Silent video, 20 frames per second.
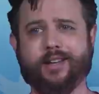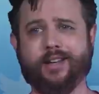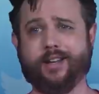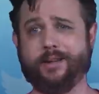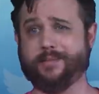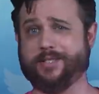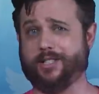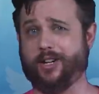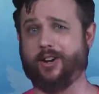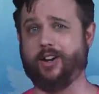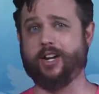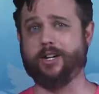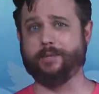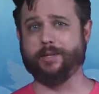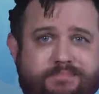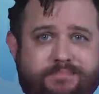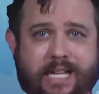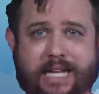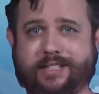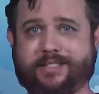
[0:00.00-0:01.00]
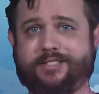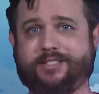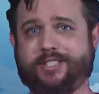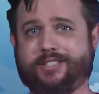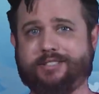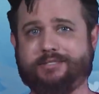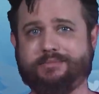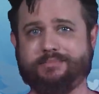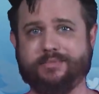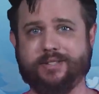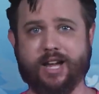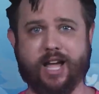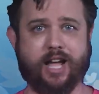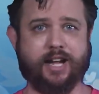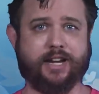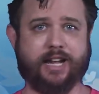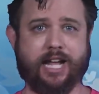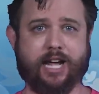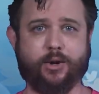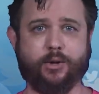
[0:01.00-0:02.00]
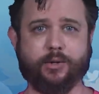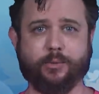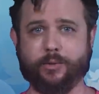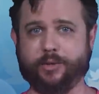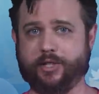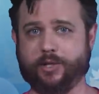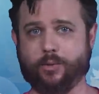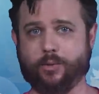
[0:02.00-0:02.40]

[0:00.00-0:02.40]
And I'm sorry, but that's just not how it really